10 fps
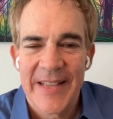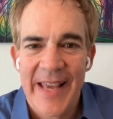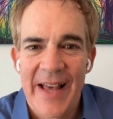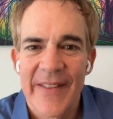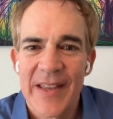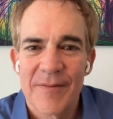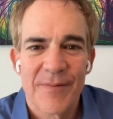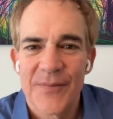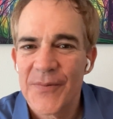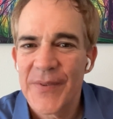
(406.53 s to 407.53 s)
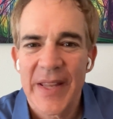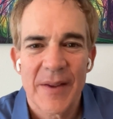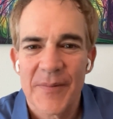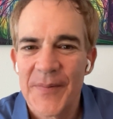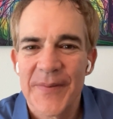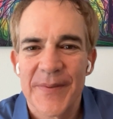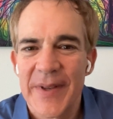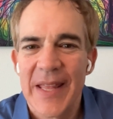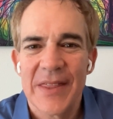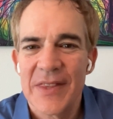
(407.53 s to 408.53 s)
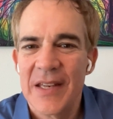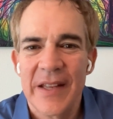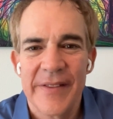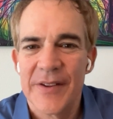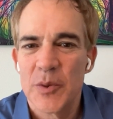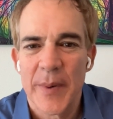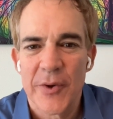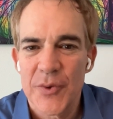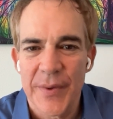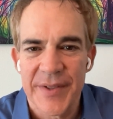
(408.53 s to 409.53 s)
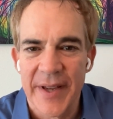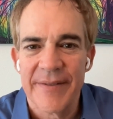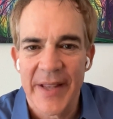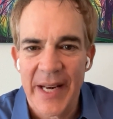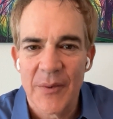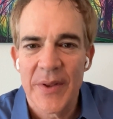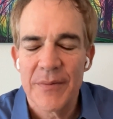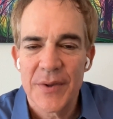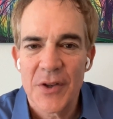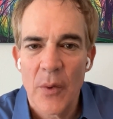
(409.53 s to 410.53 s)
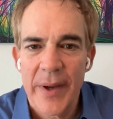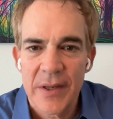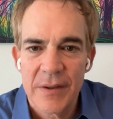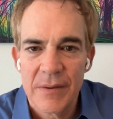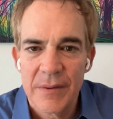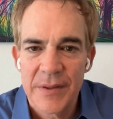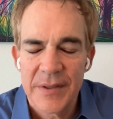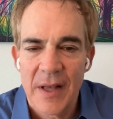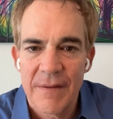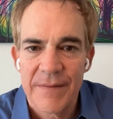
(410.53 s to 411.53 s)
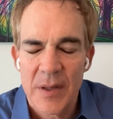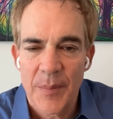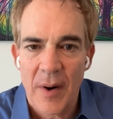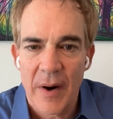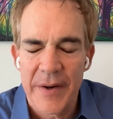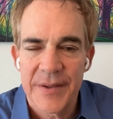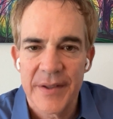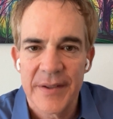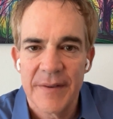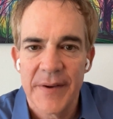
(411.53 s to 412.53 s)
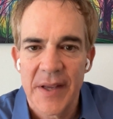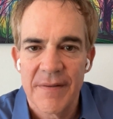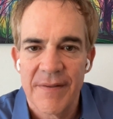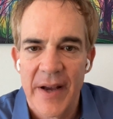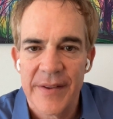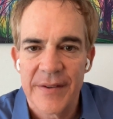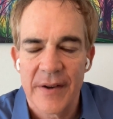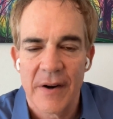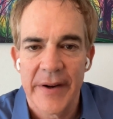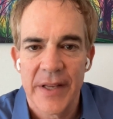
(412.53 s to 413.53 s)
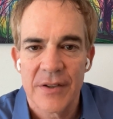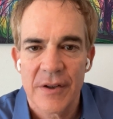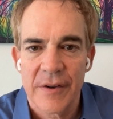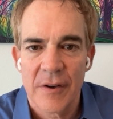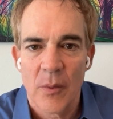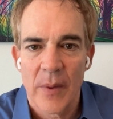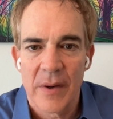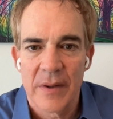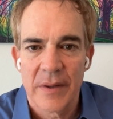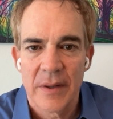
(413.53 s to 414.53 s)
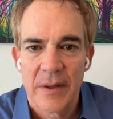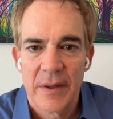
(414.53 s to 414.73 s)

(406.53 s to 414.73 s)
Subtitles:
yeah, like get any of the spiritual stuff in it. We're just going to self and parts to see if we can find this in our internal world.